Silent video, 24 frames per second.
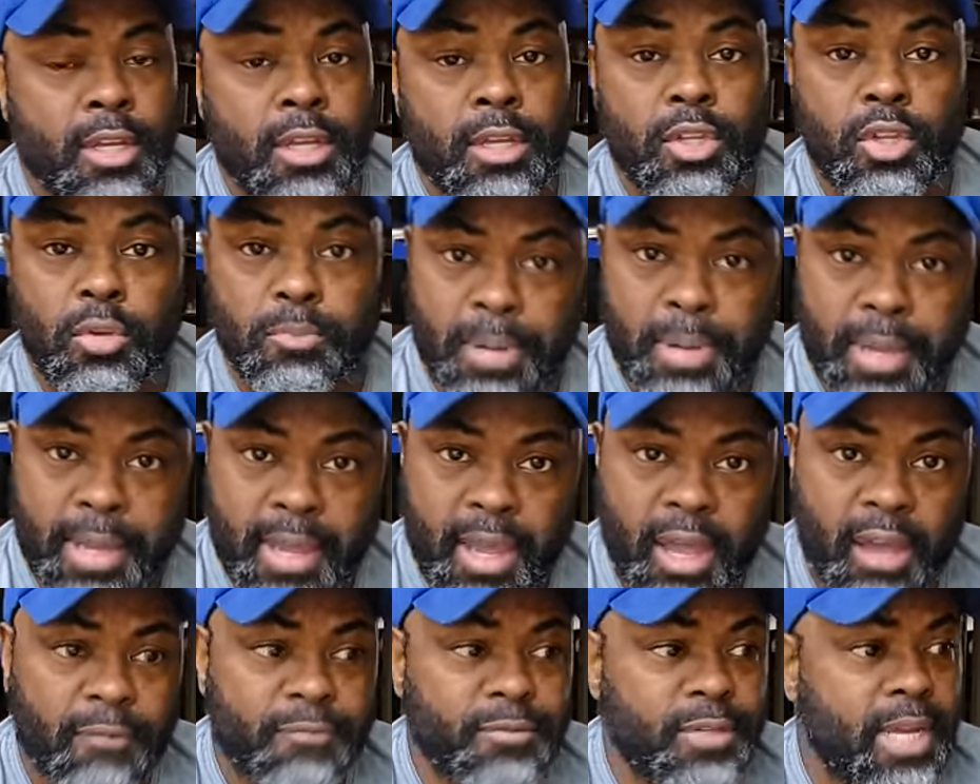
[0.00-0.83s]
you pay
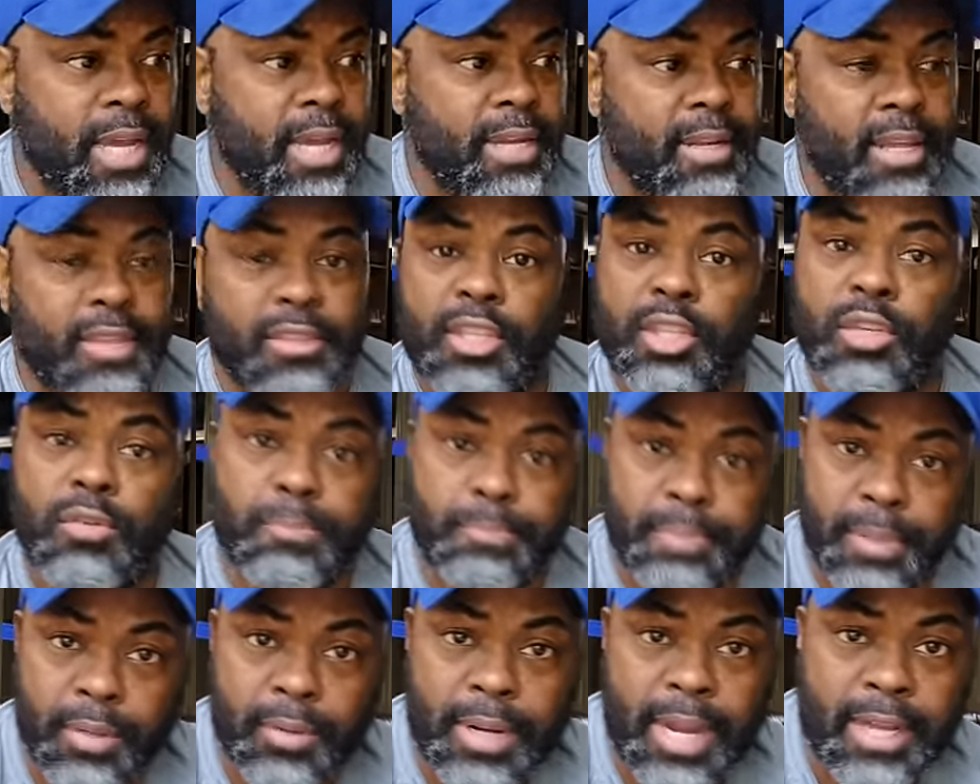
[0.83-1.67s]
off debt, and then you
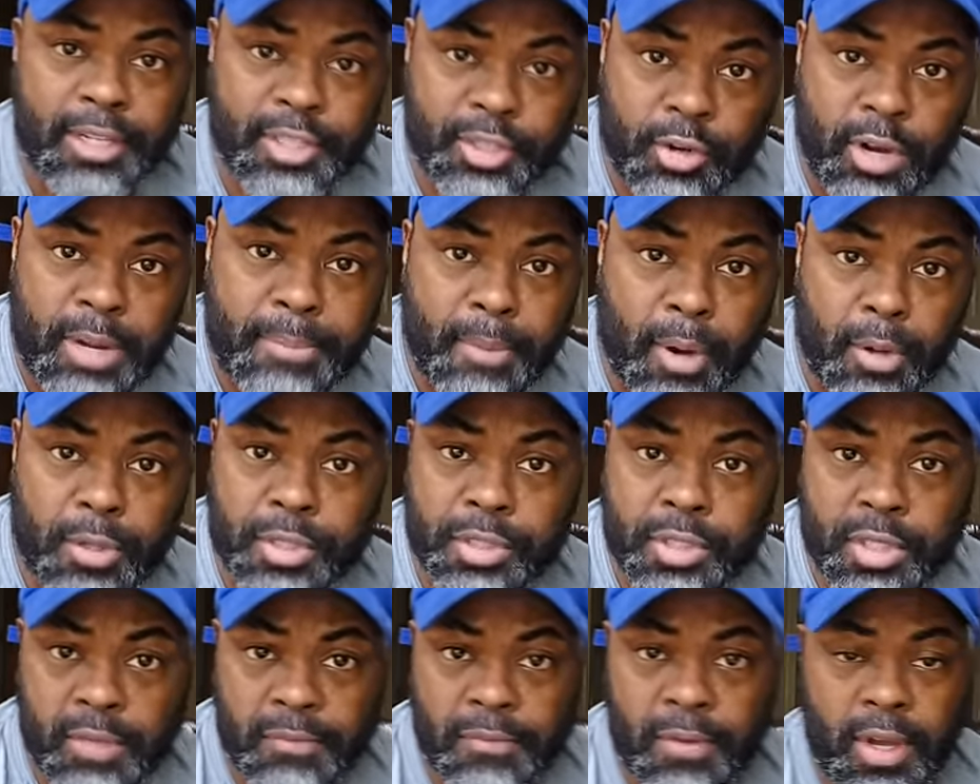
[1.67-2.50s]
build out your
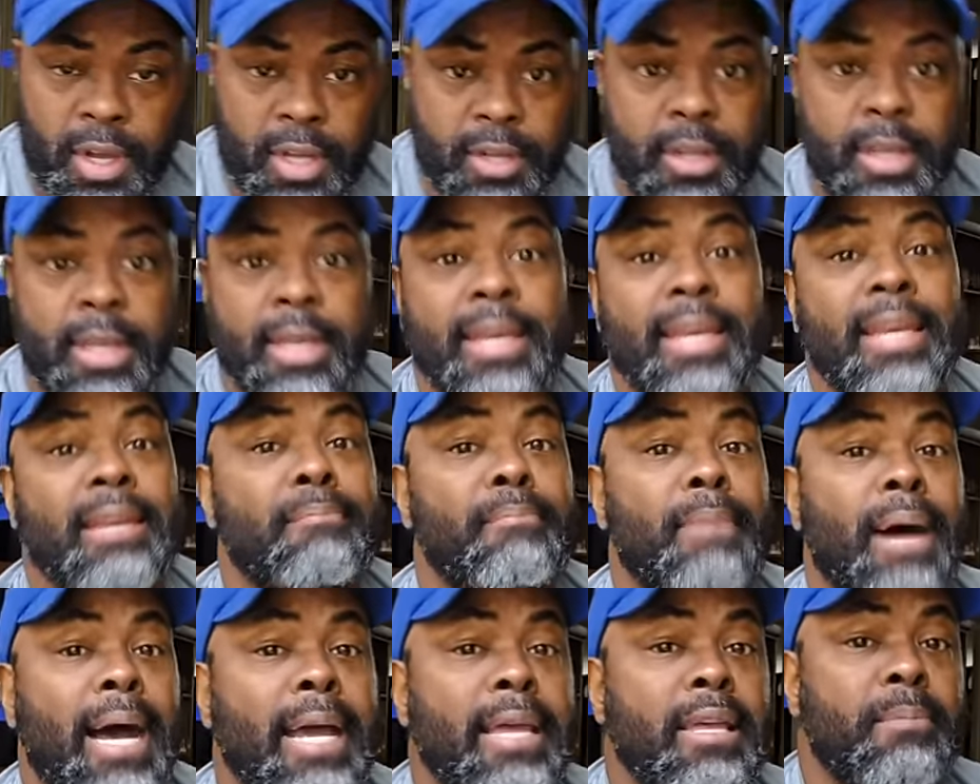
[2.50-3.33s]
emergency fund, in
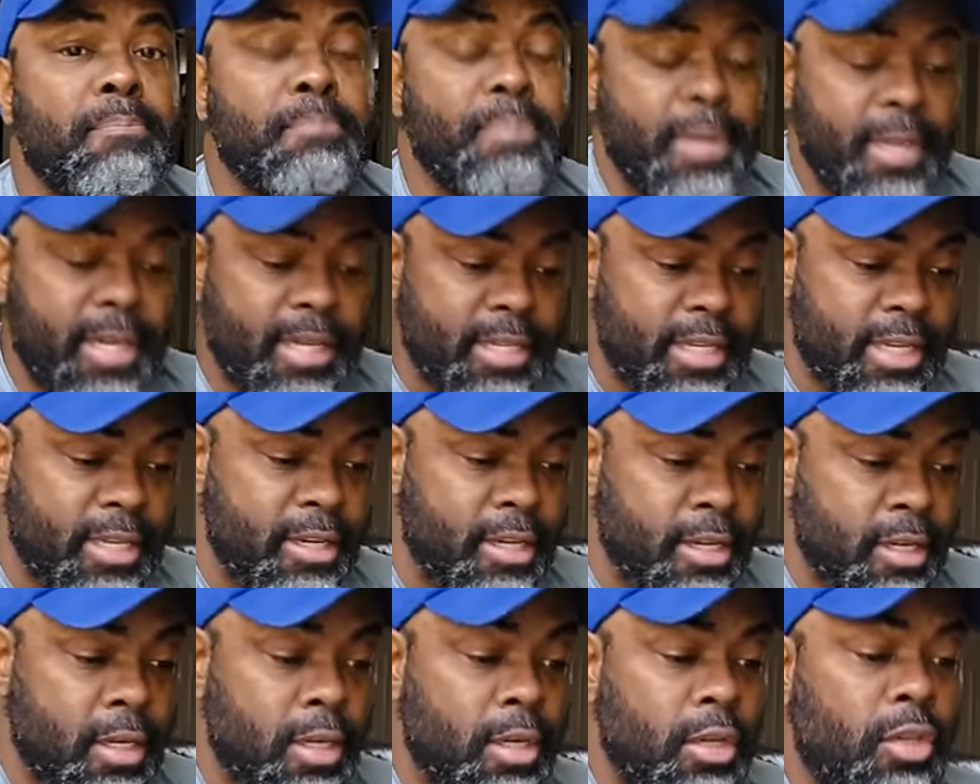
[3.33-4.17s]
my opinion,